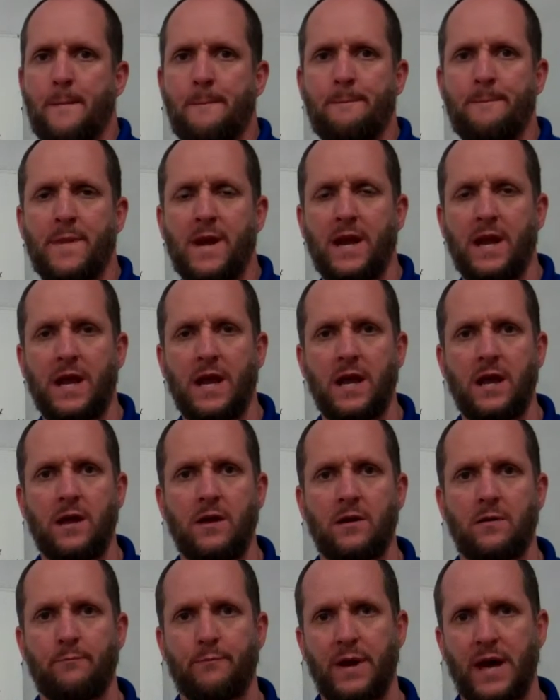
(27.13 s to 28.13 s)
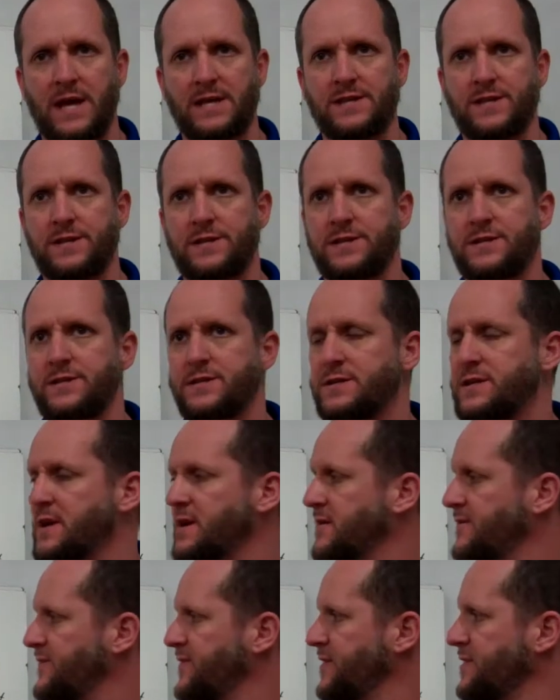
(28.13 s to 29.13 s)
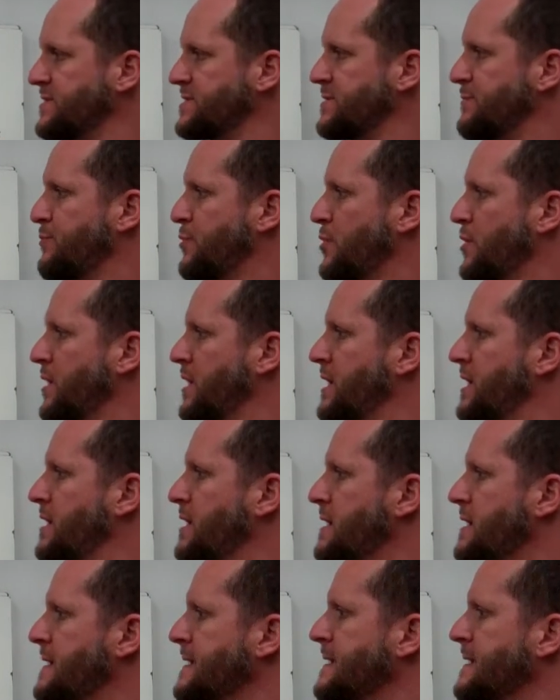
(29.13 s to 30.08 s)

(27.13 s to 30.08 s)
many peasants didn't feel supported.